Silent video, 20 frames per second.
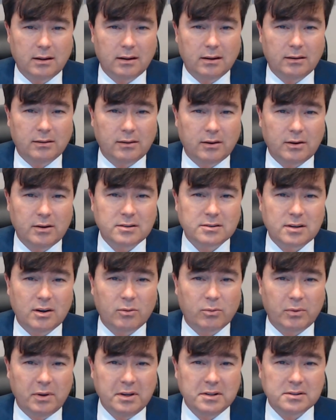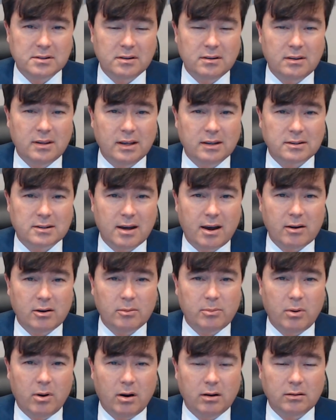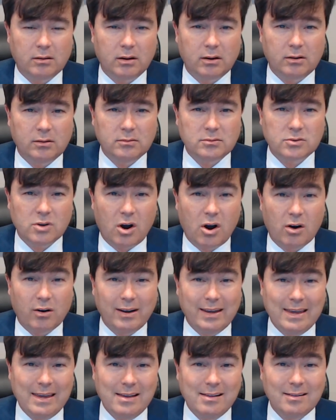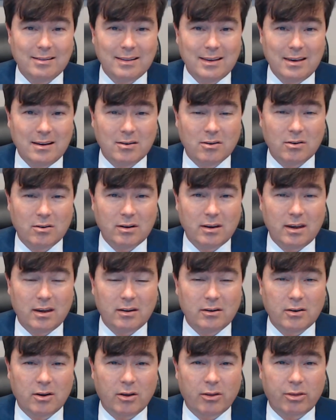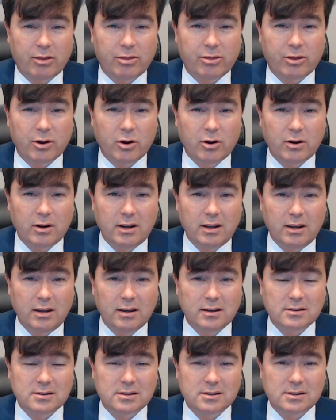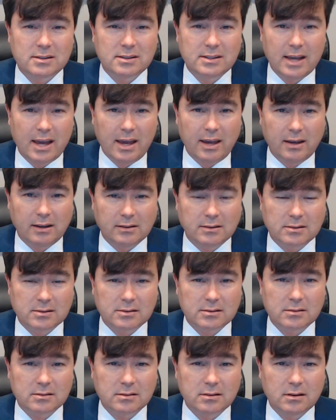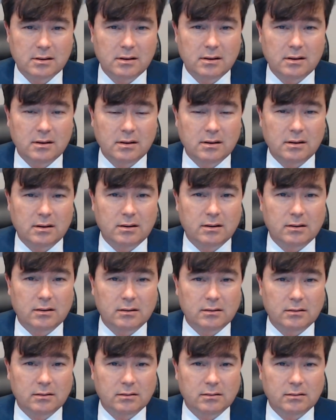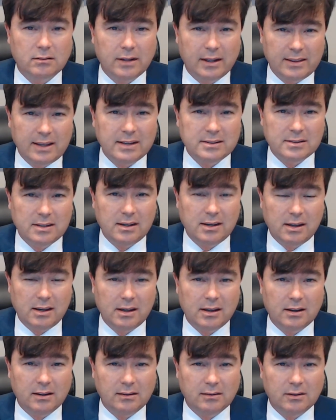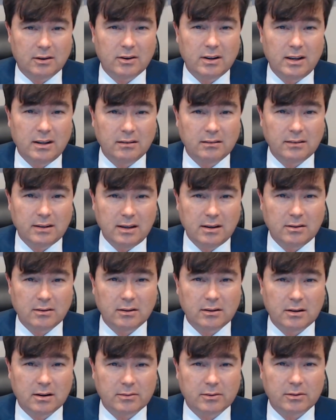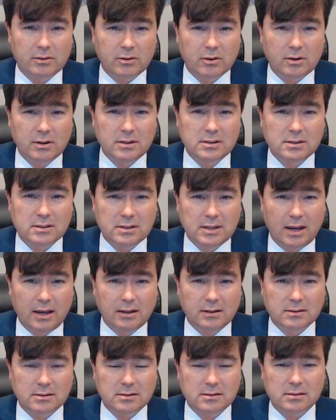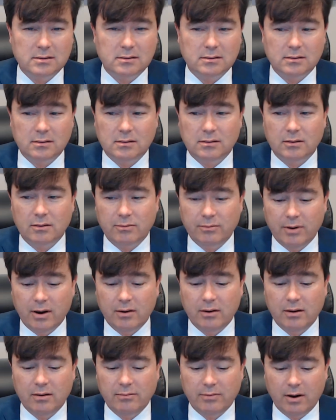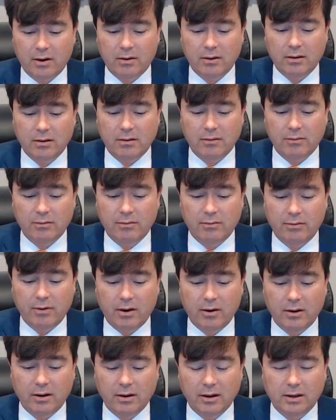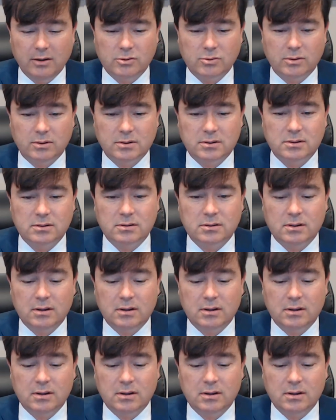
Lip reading: There is a reason that title pawn loans are illegal in 30 states. Let that sink in. They're illegal in over 30 states. They're very, very, very dangerous.